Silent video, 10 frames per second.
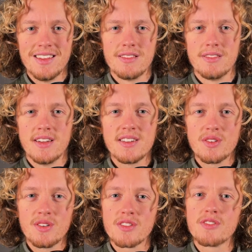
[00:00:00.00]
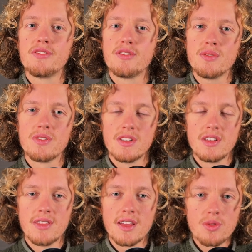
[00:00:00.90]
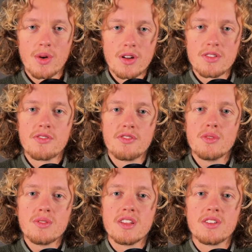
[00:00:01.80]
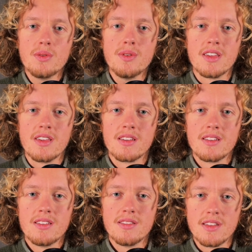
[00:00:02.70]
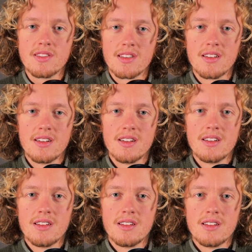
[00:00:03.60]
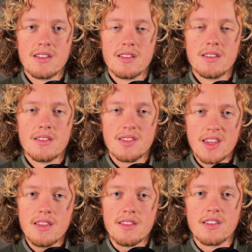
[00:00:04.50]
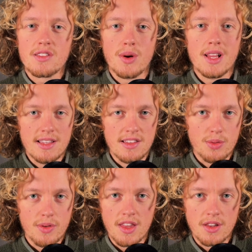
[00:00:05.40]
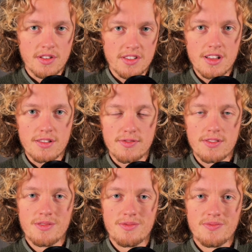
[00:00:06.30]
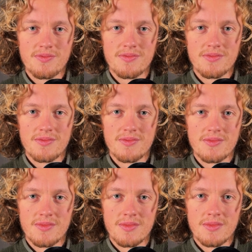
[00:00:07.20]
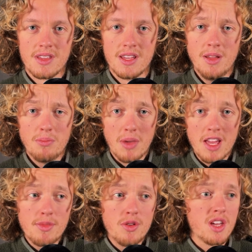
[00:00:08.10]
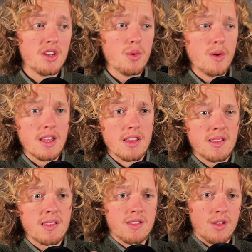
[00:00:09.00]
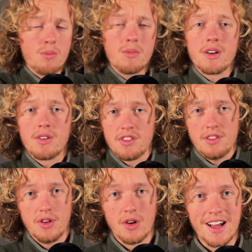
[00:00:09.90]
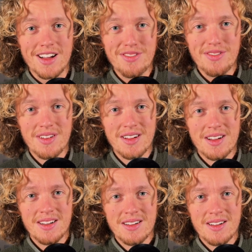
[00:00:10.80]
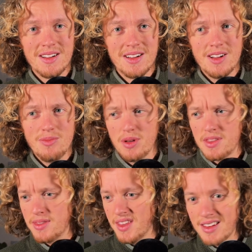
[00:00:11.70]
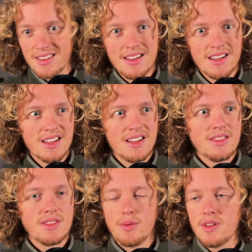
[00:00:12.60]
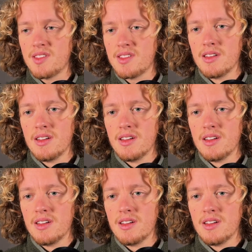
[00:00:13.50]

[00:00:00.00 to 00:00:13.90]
Then you are not truly doing this, seeing these qualities within yourself. Maybe you can do it in some areas of your life, but then there is